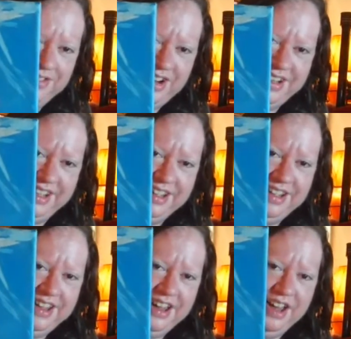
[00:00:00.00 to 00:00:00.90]
very
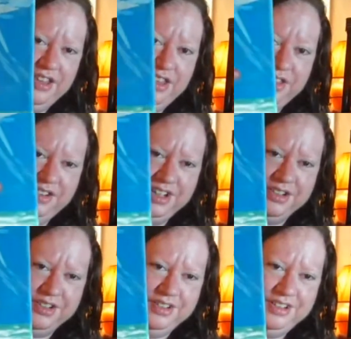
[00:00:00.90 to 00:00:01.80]

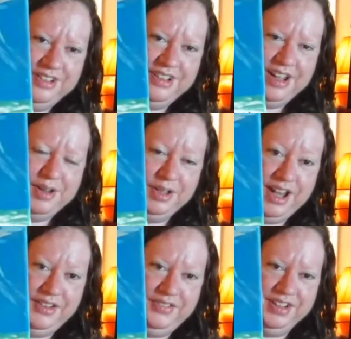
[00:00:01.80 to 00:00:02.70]
ethereal, and you
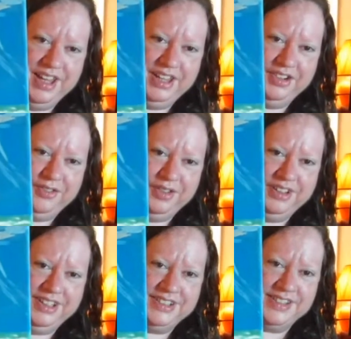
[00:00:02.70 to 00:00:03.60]
kind of feel like you're
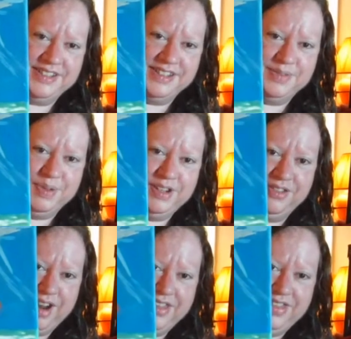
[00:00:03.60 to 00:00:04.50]
really just suspended
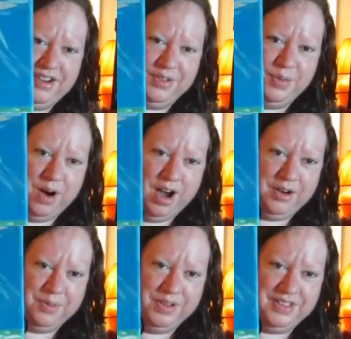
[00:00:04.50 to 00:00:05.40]
right there in the
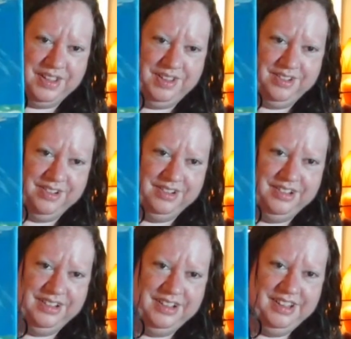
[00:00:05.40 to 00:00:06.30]
water with the eel,
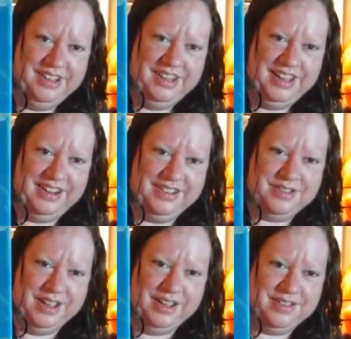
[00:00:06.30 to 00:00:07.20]
and
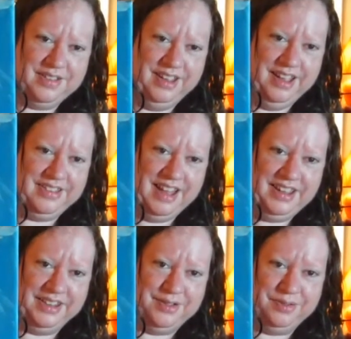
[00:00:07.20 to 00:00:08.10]
it's
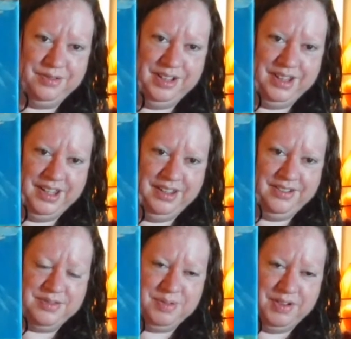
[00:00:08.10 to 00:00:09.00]
like it's really
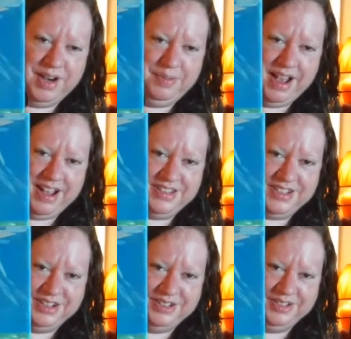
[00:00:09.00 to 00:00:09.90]
swimming right
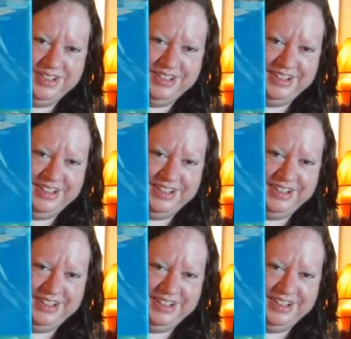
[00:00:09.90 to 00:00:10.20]
past you.